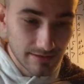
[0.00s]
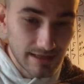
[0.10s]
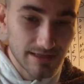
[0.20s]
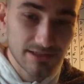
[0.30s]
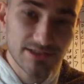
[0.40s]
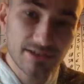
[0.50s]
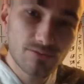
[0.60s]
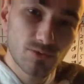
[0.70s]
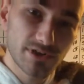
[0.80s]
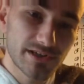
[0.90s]
you can start
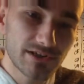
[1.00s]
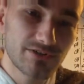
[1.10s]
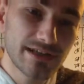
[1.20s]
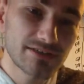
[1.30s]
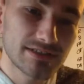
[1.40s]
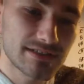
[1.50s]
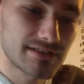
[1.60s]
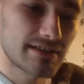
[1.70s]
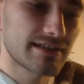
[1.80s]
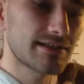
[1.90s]
working around it,
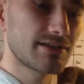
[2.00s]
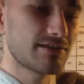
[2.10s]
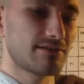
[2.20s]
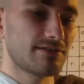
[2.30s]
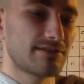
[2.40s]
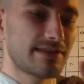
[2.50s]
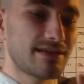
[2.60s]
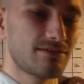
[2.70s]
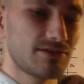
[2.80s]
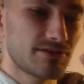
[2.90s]
like
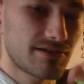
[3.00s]
now you're